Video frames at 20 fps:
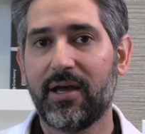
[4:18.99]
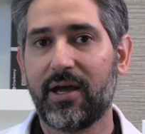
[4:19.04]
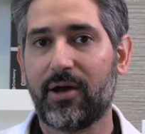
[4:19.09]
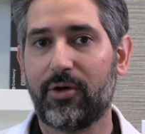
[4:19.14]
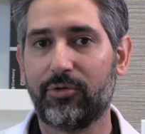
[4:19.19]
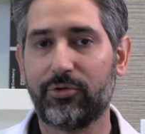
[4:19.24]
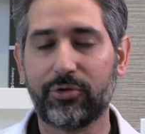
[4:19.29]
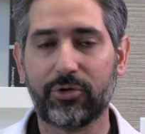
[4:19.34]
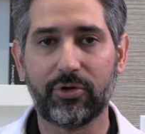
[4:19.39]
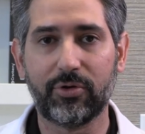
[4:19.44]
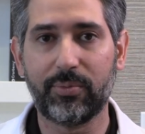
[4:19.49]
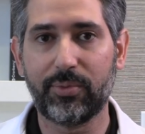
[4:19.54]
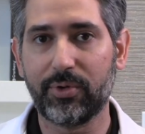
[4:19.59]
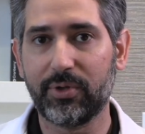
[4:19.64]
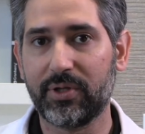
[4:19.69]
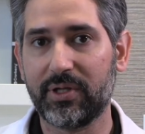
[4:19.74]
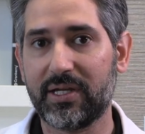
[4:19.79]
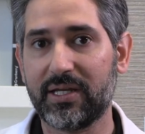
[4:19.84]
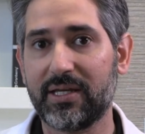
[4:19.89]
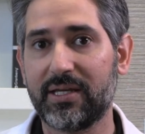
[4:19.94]
how
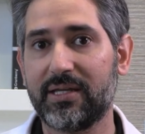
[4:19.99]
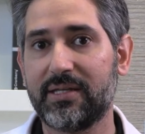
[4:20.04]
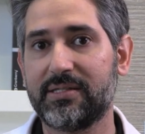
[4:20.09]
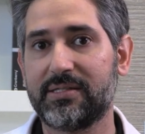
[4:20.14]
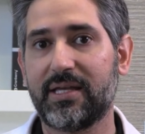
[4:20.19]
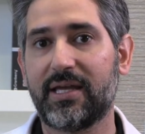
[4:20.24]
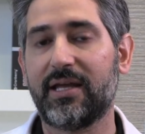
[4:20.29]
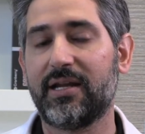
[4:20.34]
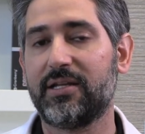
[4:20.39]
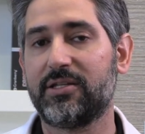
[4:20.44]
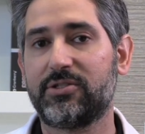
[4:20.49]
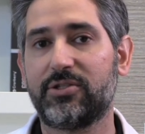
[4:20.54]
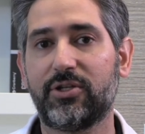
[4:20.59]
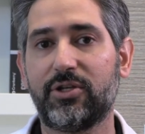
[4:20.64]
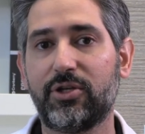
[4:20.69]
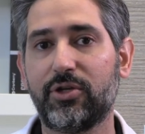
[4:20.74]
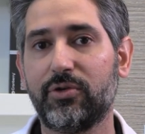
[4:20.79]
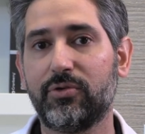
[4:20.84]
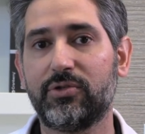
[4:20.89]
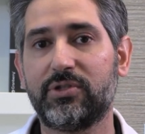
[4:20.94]
durable it is, and it's a
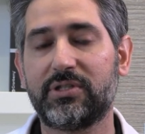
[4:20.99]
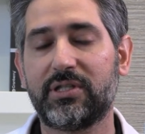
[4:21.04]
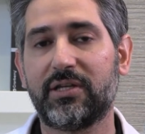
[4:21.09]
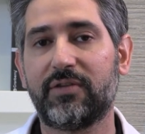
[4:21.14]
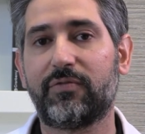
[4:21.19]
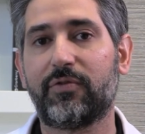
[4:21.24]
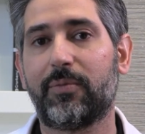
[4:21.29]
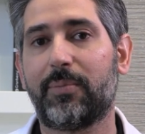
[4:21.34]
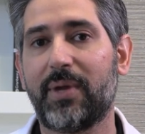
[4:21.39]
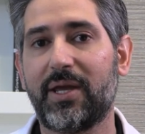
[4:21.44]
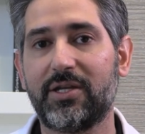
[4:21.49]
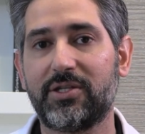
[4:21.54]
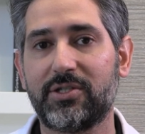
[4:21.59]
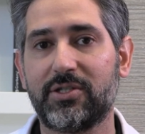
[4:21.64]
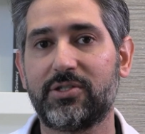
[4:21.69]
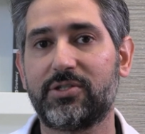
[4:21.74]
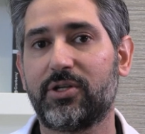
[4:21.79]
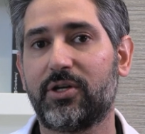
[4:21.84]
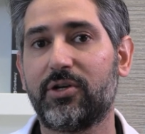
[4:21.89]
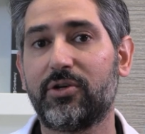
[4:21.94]
huge thing for
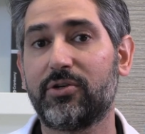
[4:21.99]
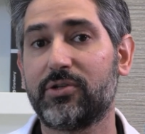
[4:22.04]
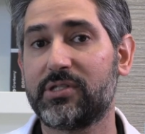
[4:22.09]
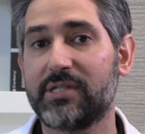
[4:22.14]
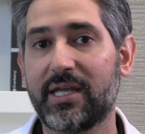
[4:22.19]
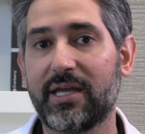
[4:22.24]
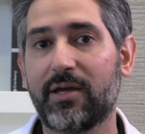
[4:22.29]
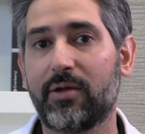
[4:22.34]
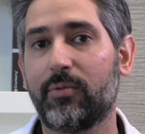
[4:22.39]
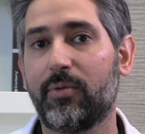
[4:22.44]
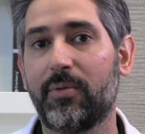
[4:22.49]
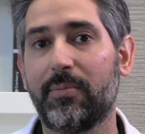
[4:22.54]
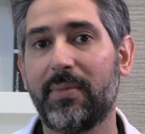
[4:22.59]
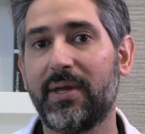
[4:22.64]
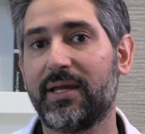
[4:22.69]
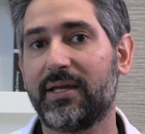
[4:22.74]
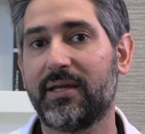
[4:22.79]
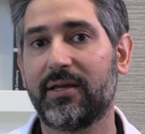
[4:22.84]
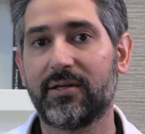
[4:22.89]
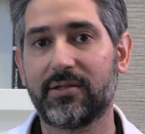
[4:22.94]
patients to understand when
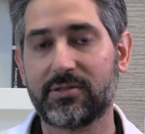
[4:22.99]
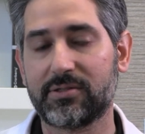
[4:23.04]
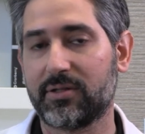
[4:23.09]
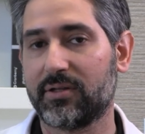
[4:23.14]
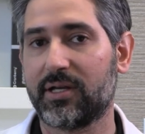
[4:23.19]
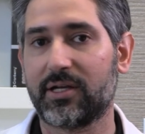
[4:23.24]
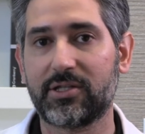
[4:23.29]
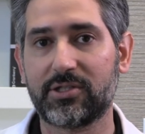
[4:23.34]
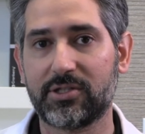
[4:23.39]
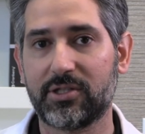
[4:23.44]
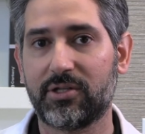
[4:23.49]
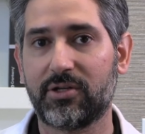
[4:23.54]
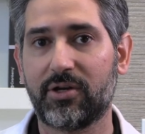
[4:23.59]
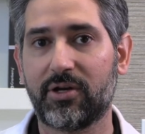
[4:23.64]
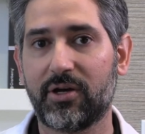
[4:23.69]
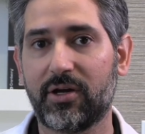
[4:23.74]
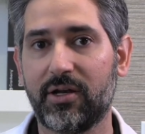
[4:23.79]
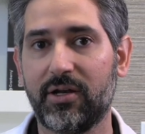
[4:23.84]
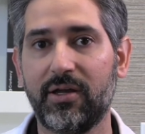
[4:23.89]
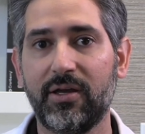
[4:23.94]
making a selection
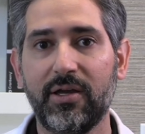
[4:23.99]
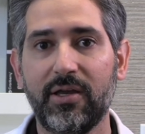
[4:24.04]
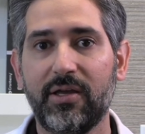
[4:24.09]
on